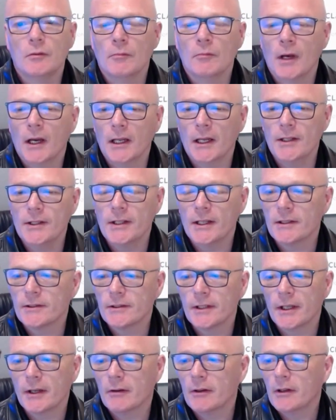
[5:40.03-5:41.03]
My Lead Gen
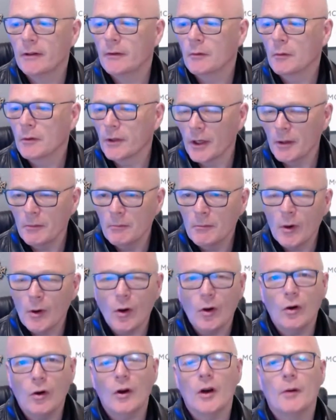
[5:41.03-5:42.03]
Secret. If you want to know
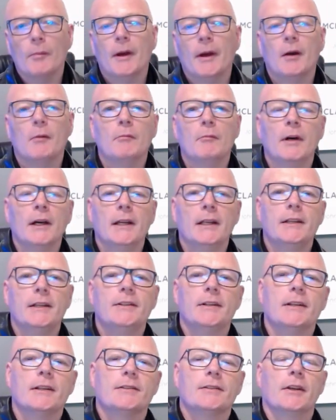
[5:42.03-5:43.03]
more about My Lead
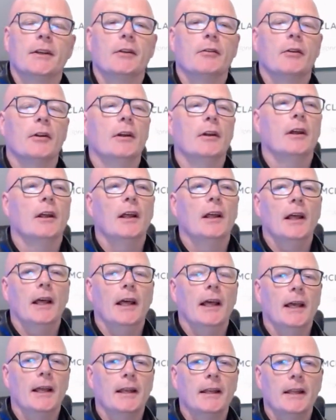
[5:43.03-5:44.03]
Gen Secret,
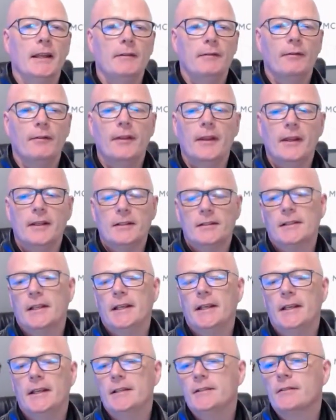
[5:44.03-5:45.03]
and if this
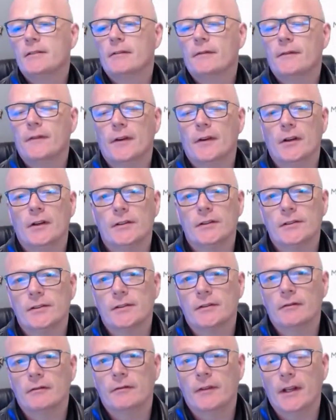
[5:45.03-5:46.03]
is the
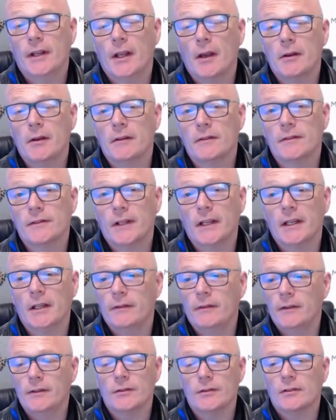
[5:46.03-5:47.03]
first video you've seen,
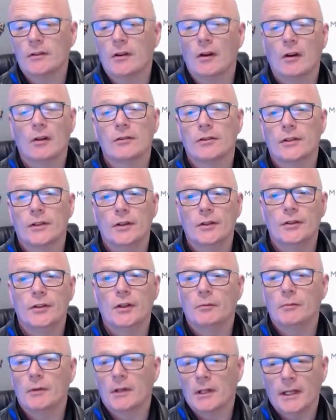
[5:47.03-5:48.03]
if you've just gone onto
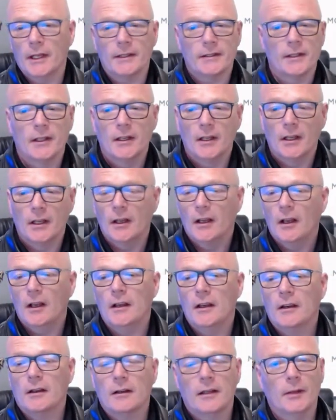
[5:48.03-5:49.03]
YouTube and clicked
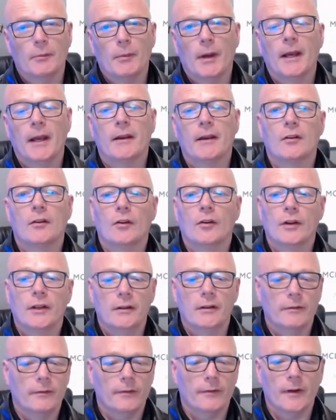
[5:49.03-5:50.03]
Clickbank, or
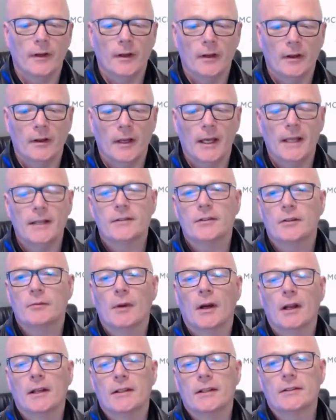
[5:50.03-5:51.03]
you've entered
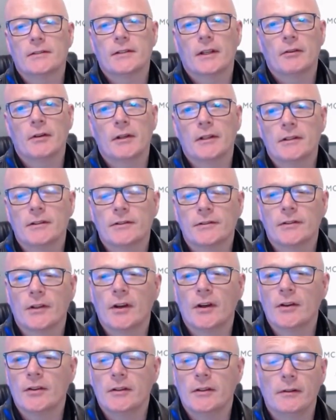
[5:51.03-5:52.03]
My Lead Gen Secret in the
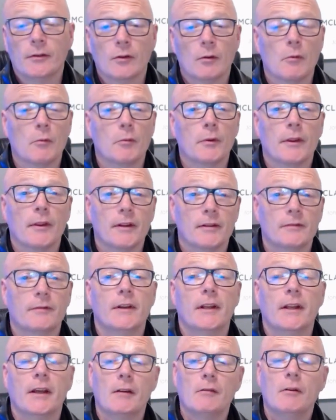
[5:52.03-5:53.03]
search and you've come up with this
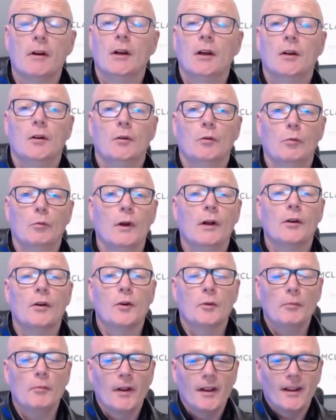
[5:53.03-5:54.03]
video,
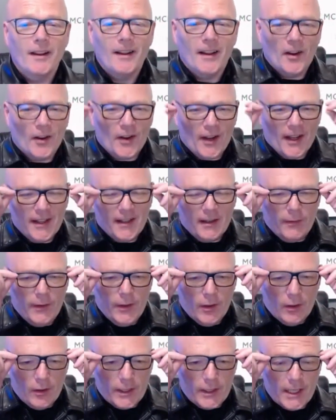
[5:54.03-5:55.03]
welcome. Okay, if you're
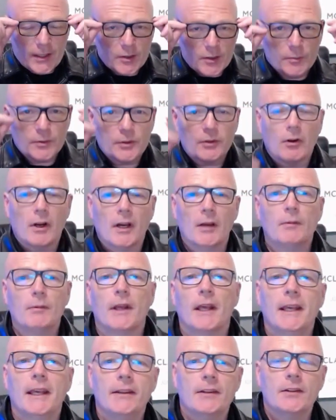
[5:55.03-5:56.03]
not yet subscribed,
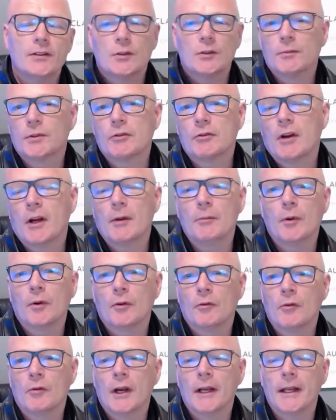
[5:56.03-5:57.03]
hit the subscribe
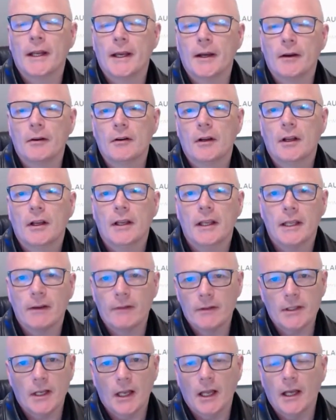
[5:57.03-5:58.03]
button right now.
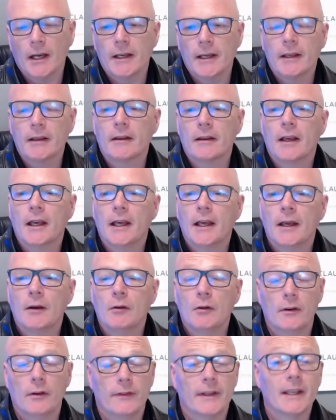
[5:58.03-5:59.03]
Give us a like,
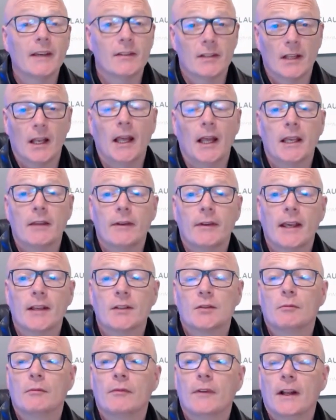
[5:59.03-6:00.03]
or if you give us a like if you get
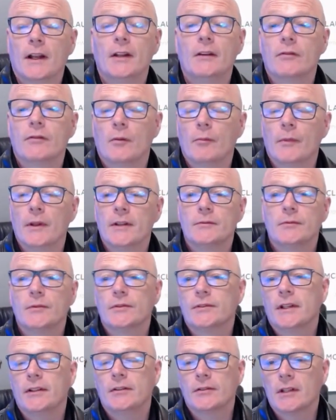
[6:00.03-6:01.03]
some value from this. I'm
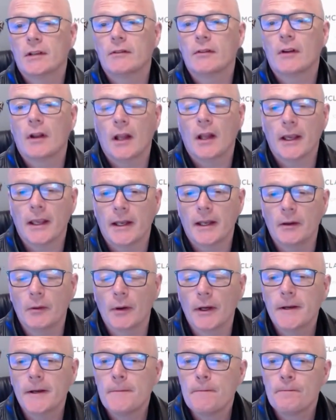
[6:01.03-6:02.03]
not saying just give it a like
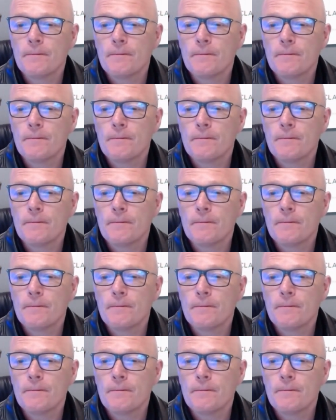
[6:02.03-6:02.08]
anyway,